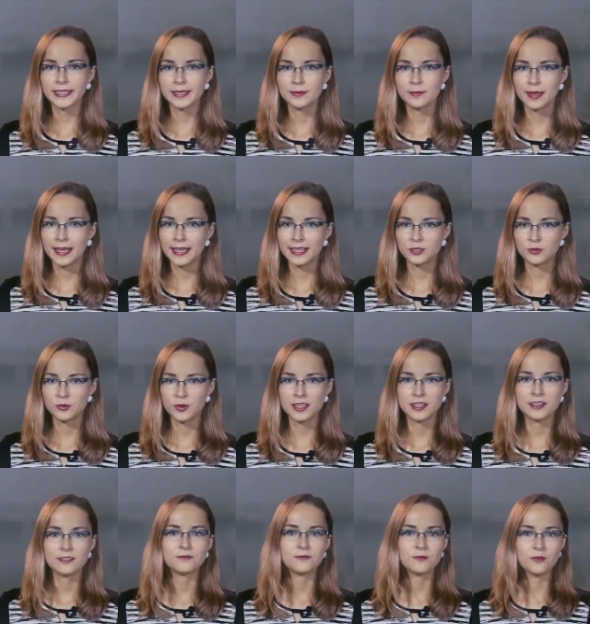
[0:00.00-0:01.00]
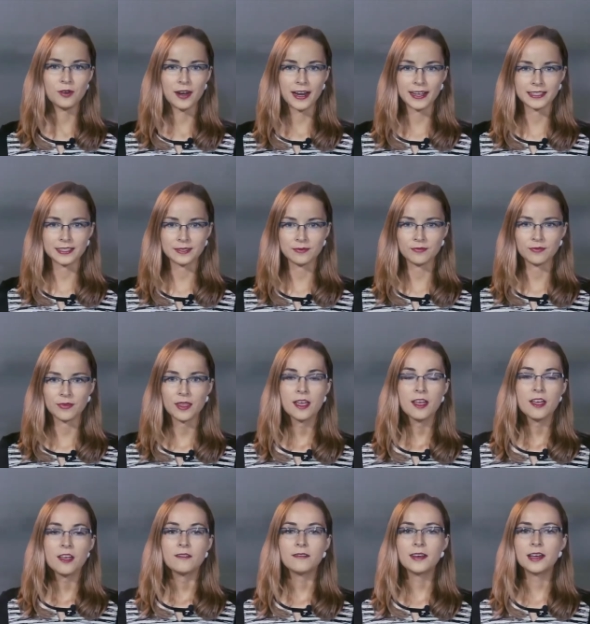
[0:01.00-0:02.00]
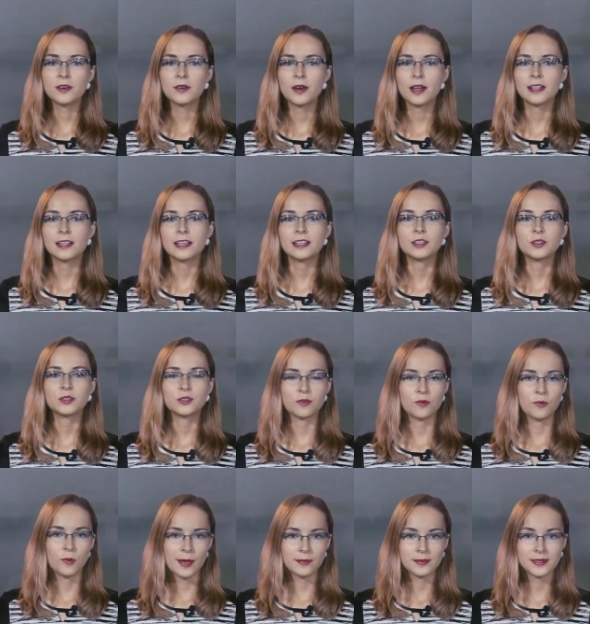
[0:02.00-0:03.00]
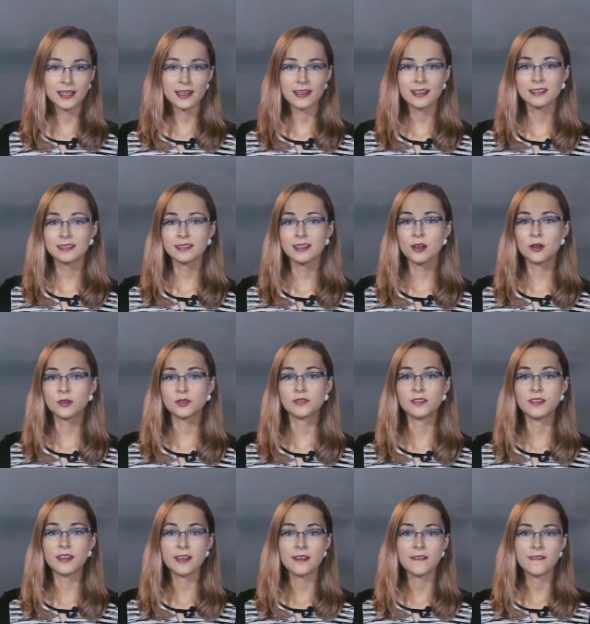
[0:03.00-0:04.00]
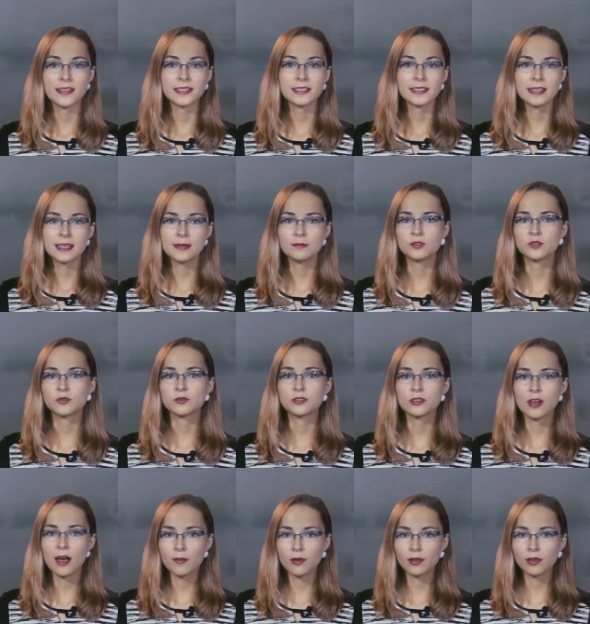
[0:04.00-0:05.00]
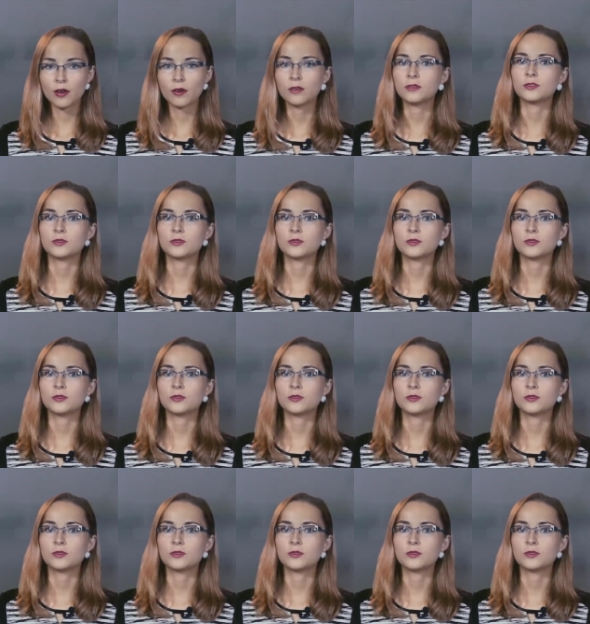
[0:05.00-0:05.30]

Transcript: really make trading Forex? There are a lot of websites out there that claim to double